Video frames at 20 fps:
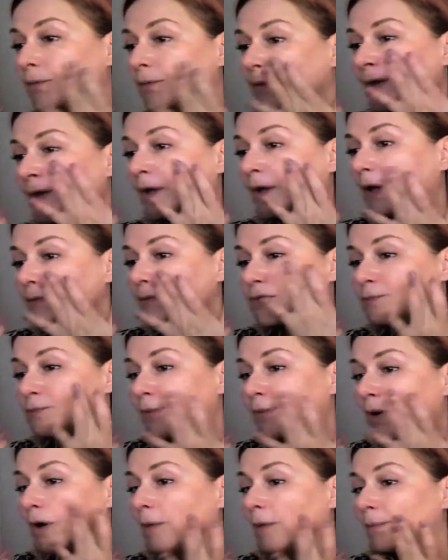and I'm just
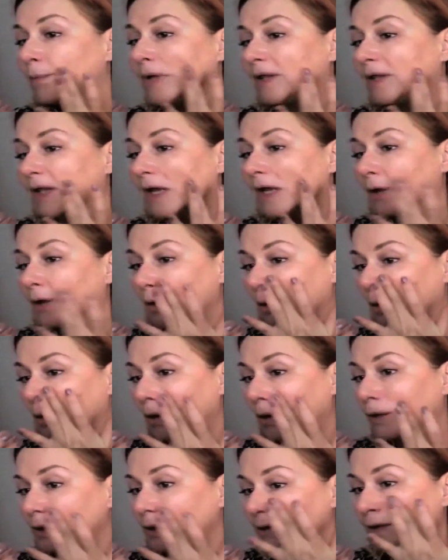popping that on
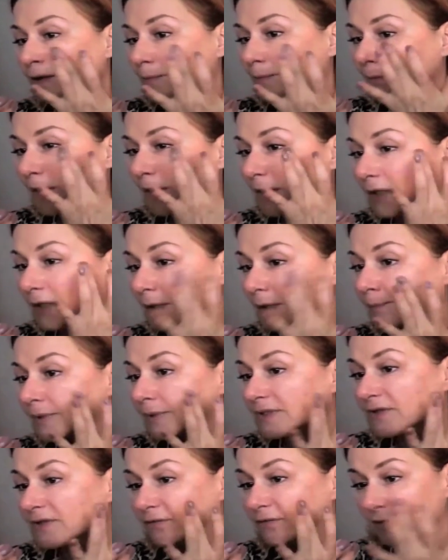my little bits
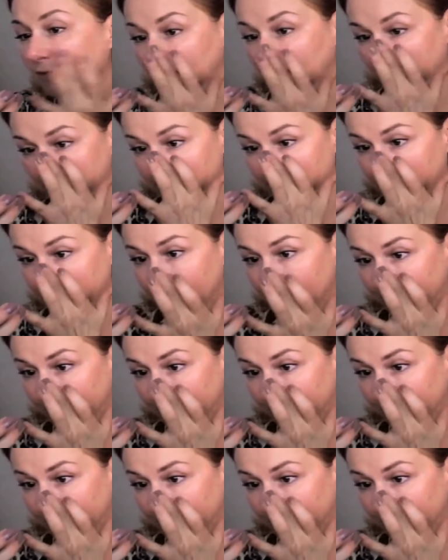of redness.